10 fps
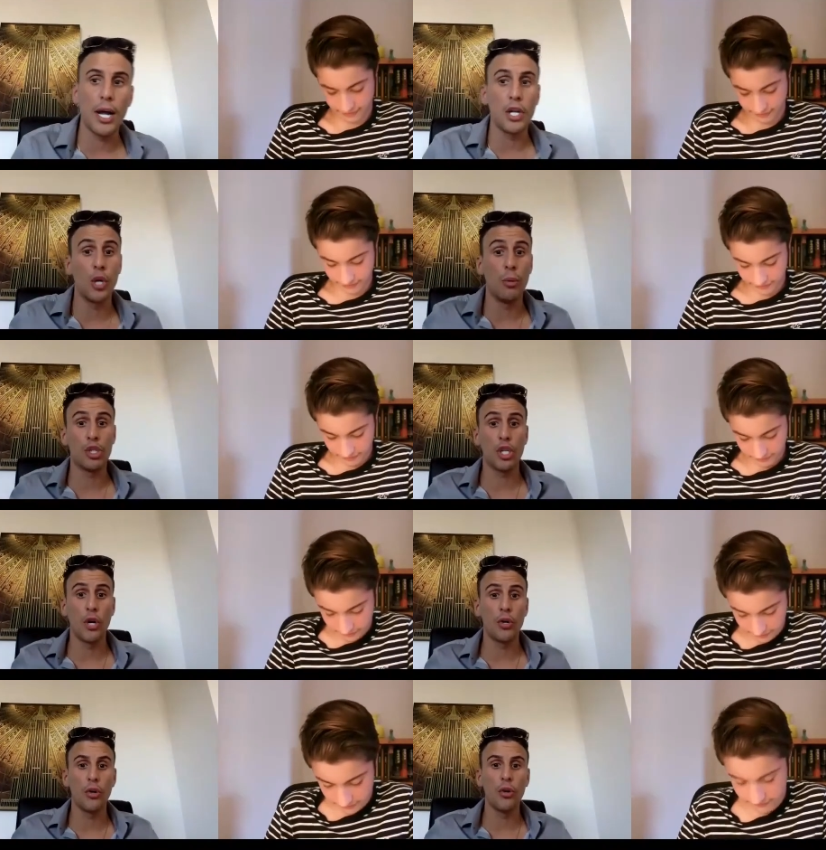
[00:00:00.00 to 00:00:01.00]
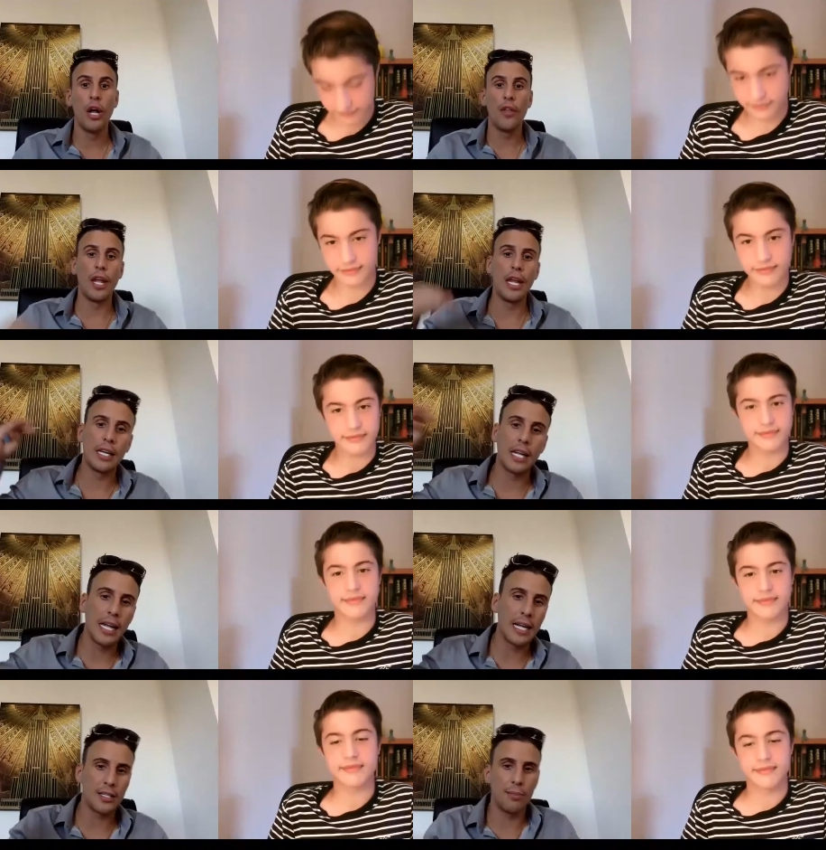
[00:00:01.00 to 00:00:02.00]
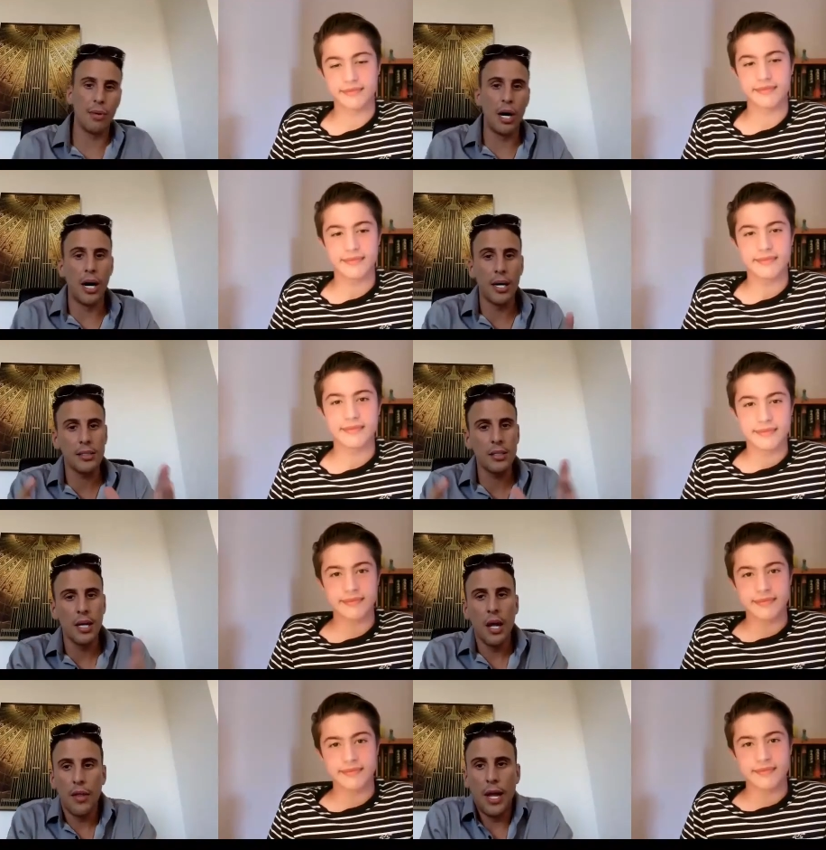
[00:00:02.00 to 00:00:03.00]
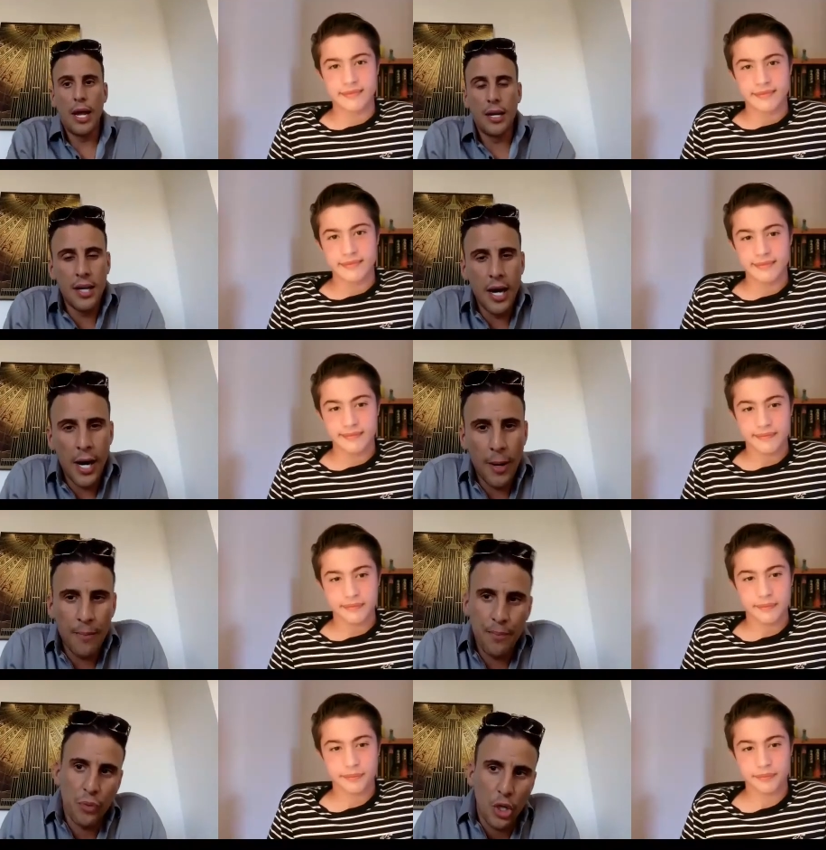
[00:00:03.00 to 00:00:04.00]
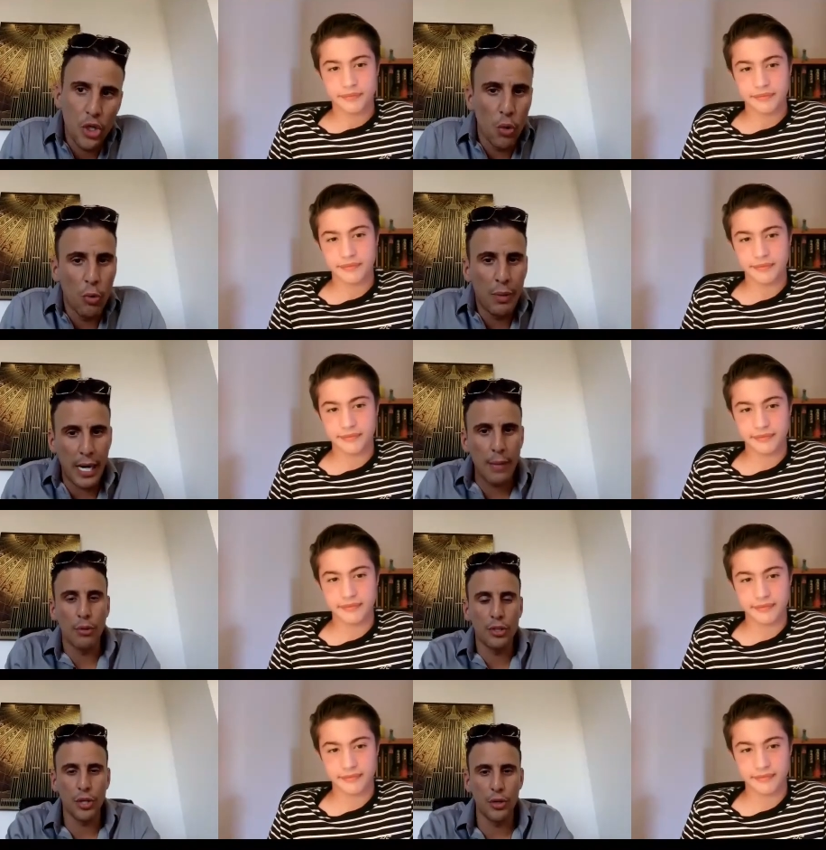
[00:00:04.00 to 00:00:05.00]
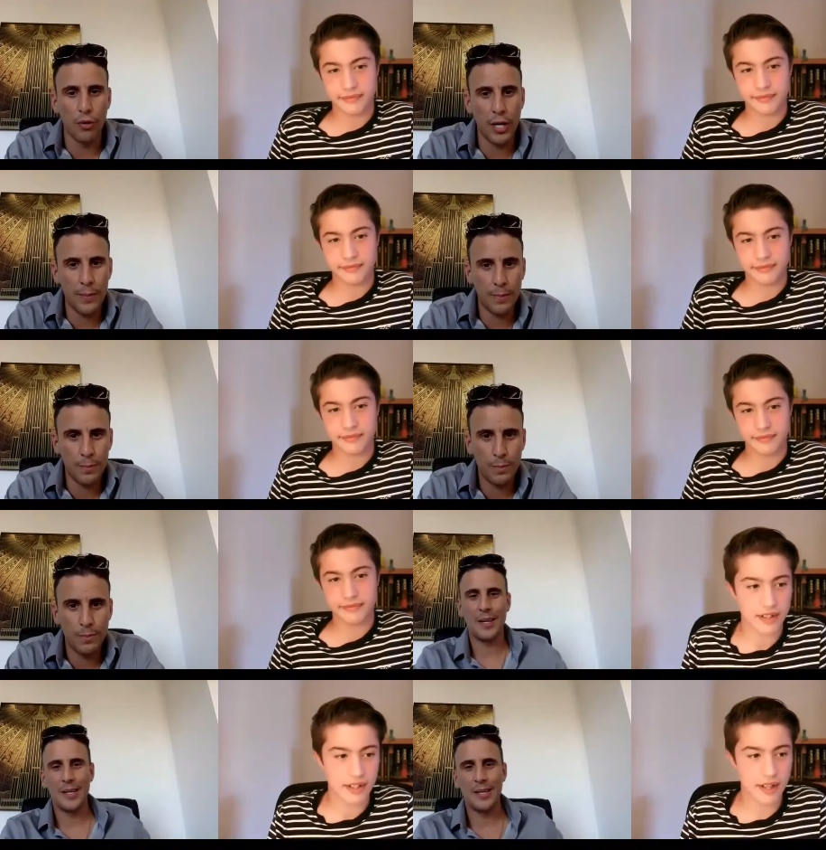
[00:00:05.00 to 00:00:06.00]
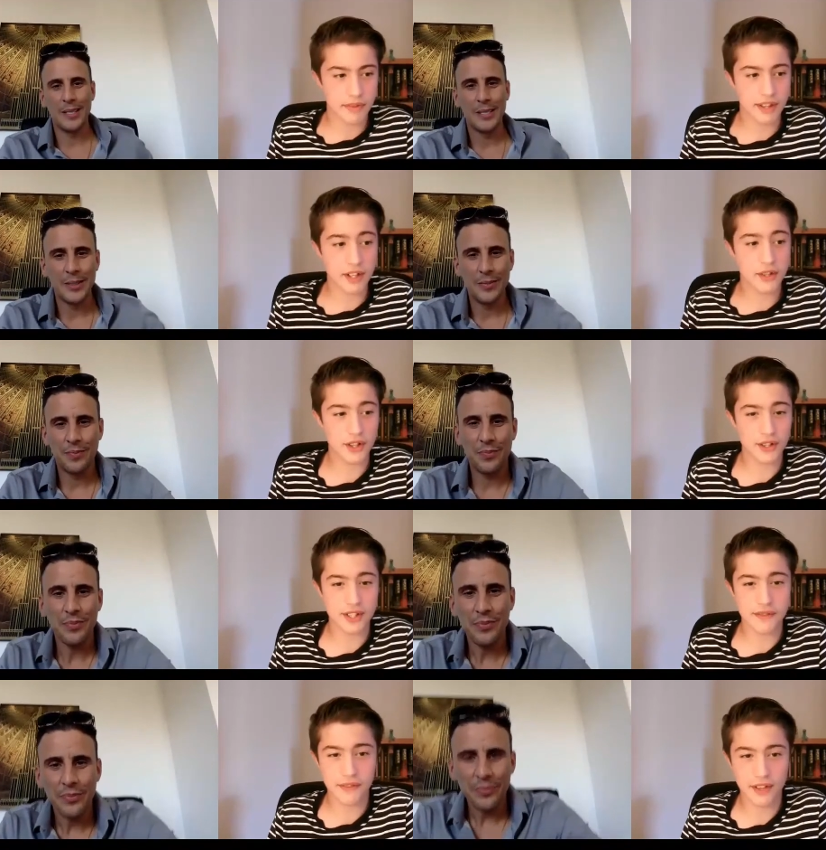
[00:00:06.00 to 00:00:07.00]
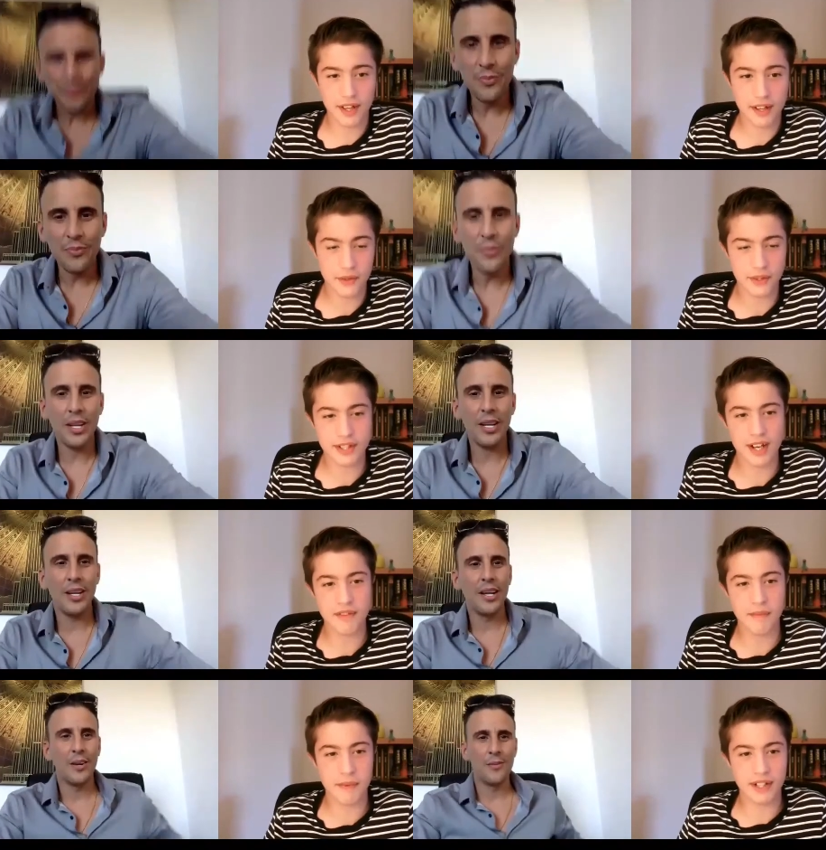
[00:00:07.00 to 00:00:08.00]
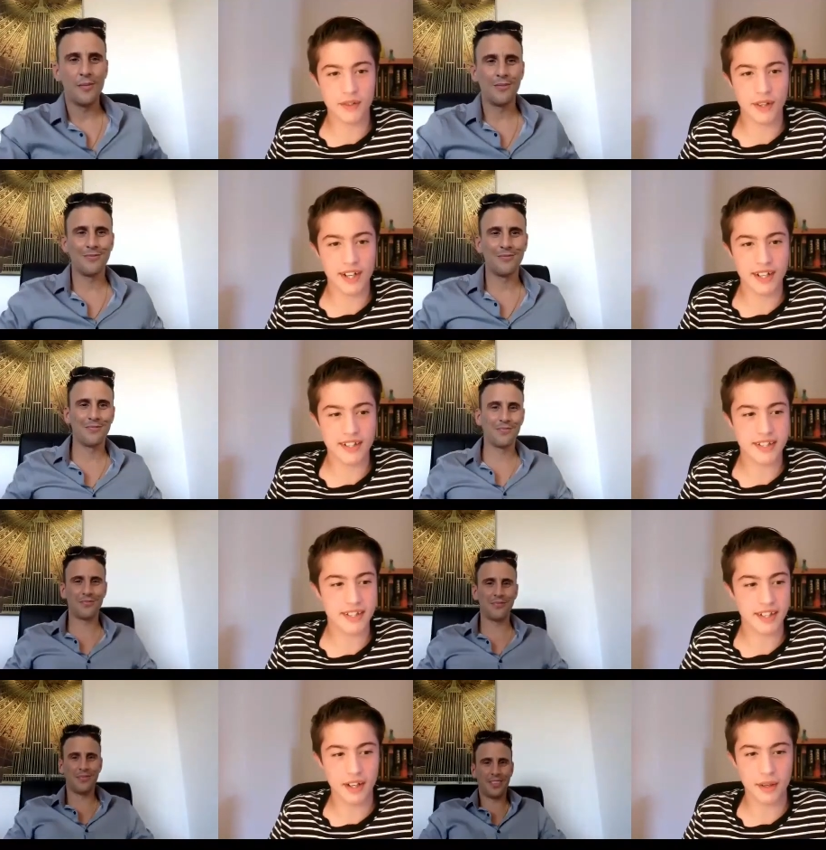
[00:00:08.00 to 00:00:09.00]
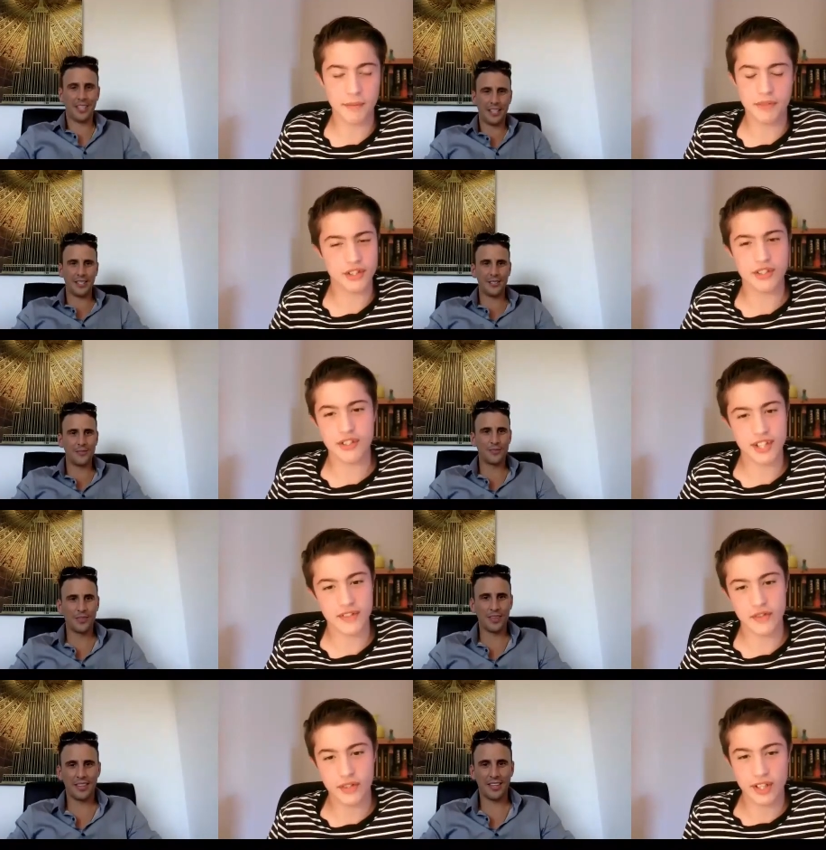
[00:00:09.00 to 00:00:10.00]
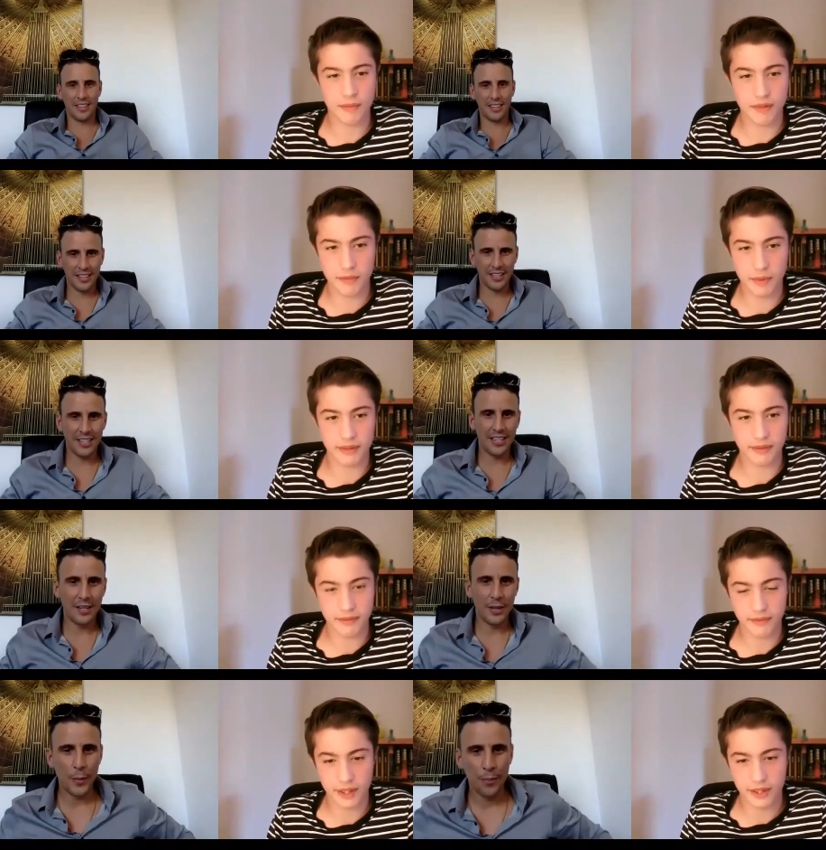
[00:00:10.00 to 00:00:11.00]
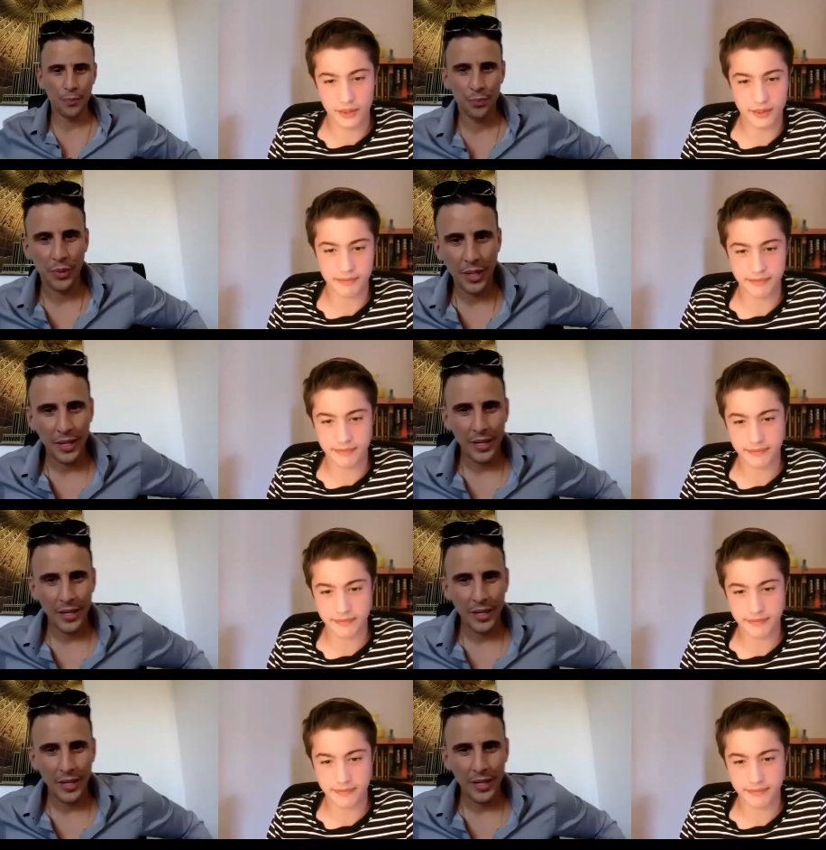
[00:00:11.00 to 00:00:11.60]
Speaker 1: you and show you that he can get to Mars, then um, you would be able to, right?
Speaker 2: Yep. Thank you, Joseph, uh, for your time. You've been great. Um, just, just thanks for your time. You've been very good.